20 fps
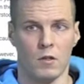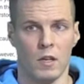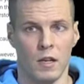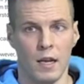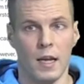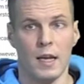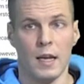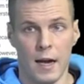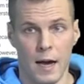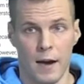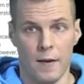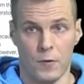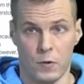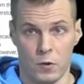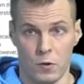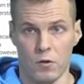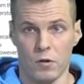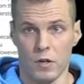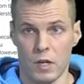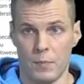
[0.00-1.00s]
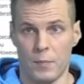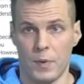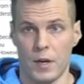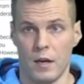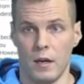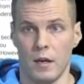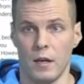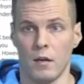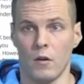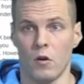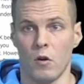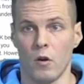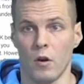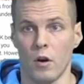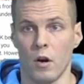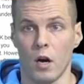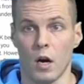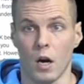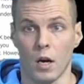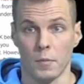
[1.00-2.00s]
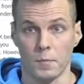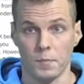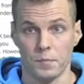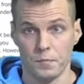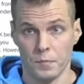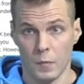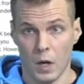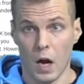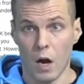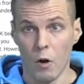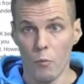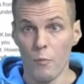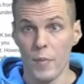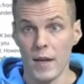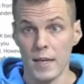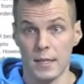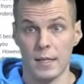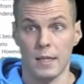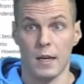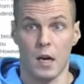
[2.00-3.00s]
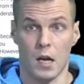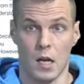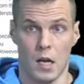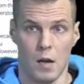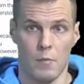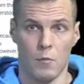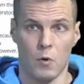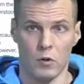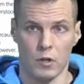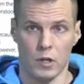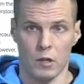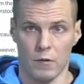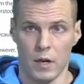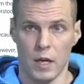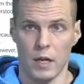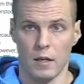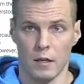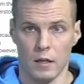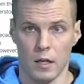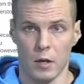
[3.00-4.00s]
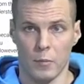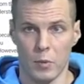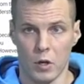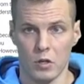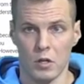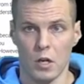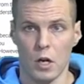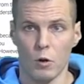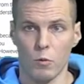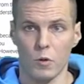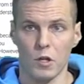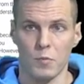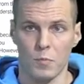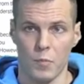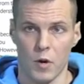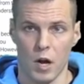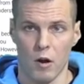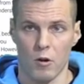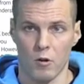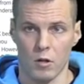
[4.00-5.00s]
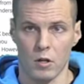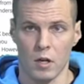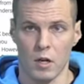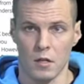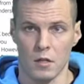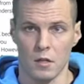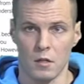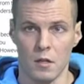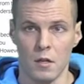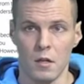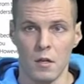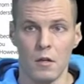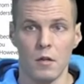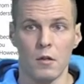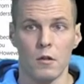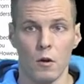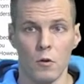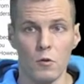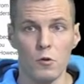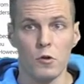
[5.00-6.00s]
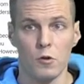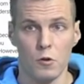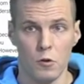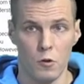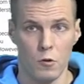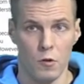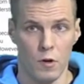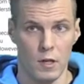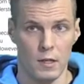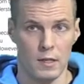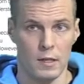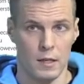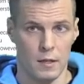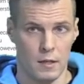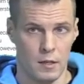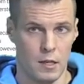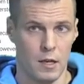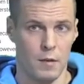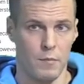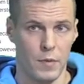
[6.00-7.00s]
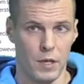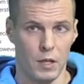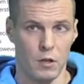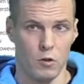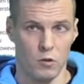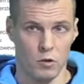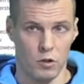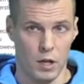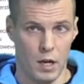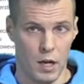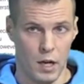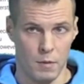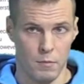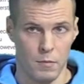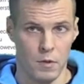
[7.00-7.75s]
day after, depending on how busy I am on the grading day, because I always prioritize those students that submit on time.